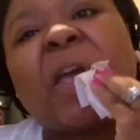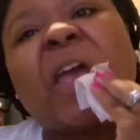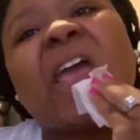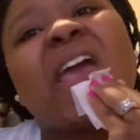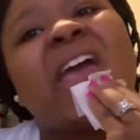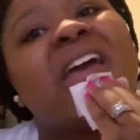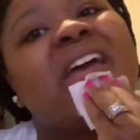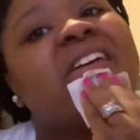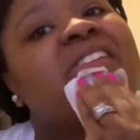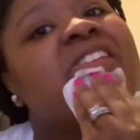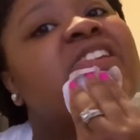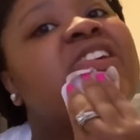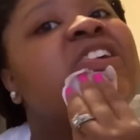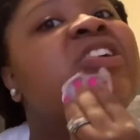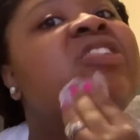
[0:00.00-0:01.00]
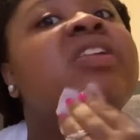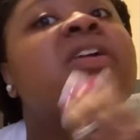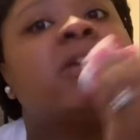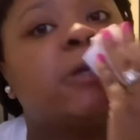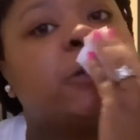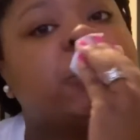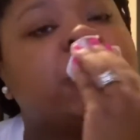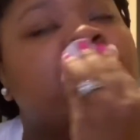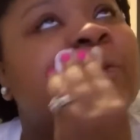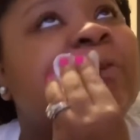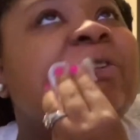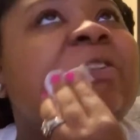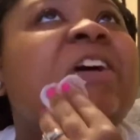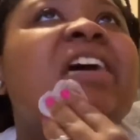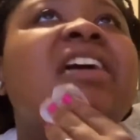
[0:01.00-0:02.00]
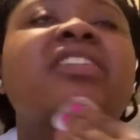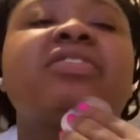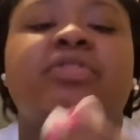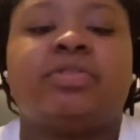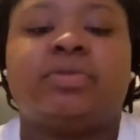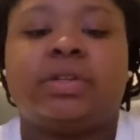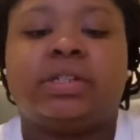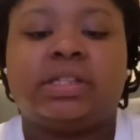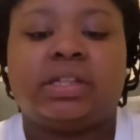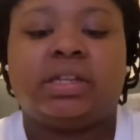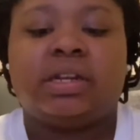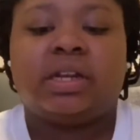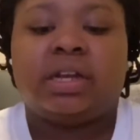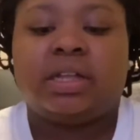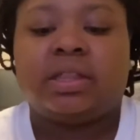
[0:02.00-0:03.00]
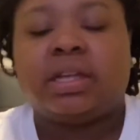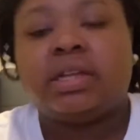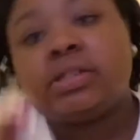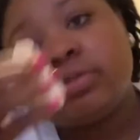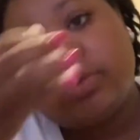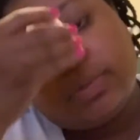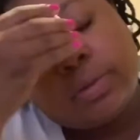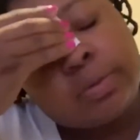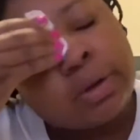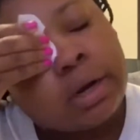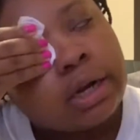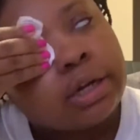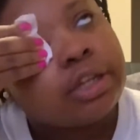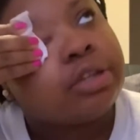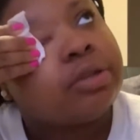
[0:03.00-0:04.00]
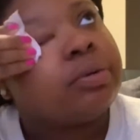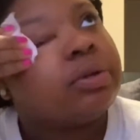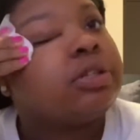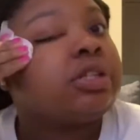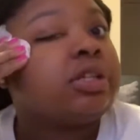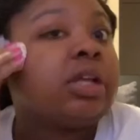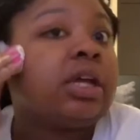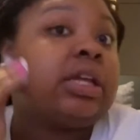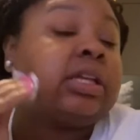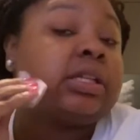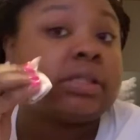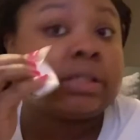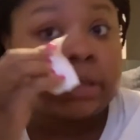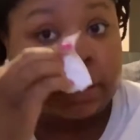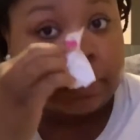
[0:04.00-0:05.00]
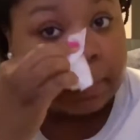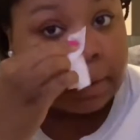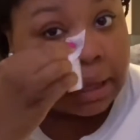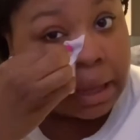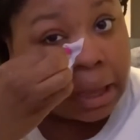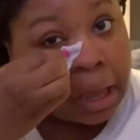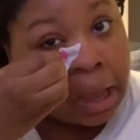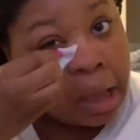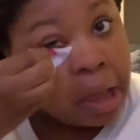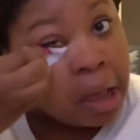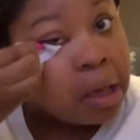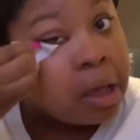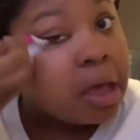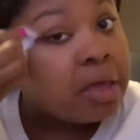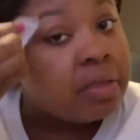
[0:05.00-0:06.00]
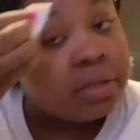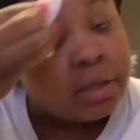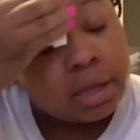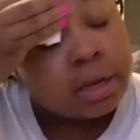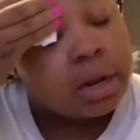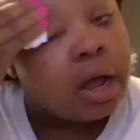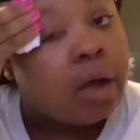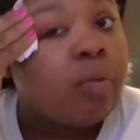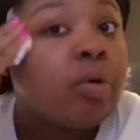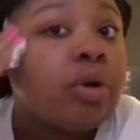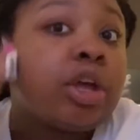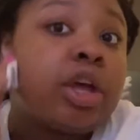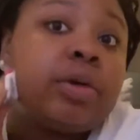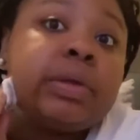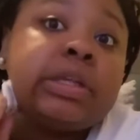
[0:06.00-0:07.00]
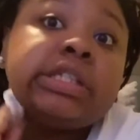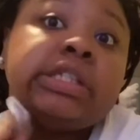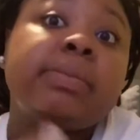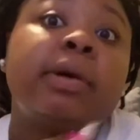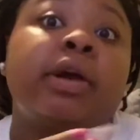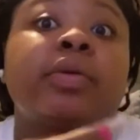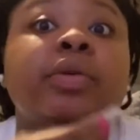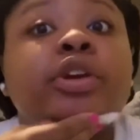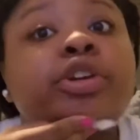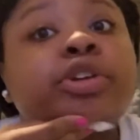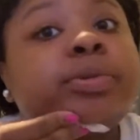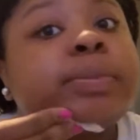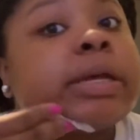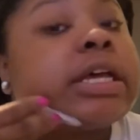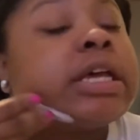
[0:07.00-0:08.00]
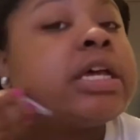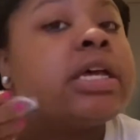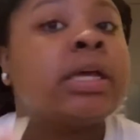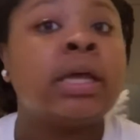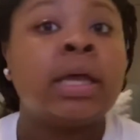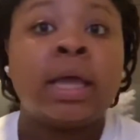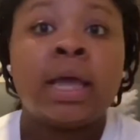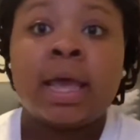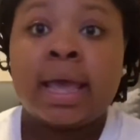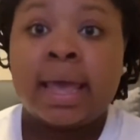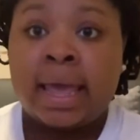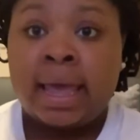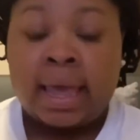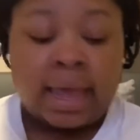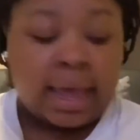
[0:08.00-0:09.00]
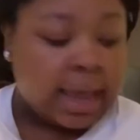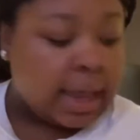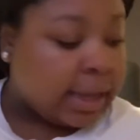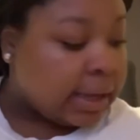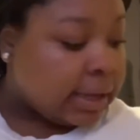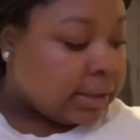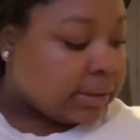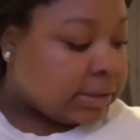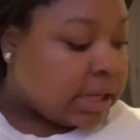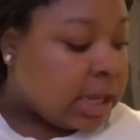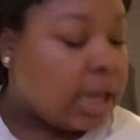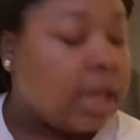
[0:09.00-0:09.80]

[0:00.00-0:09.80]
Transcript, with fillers: and just relax for the rest of the night. That's normally what I do until I get sleepy. And then I will go into my room and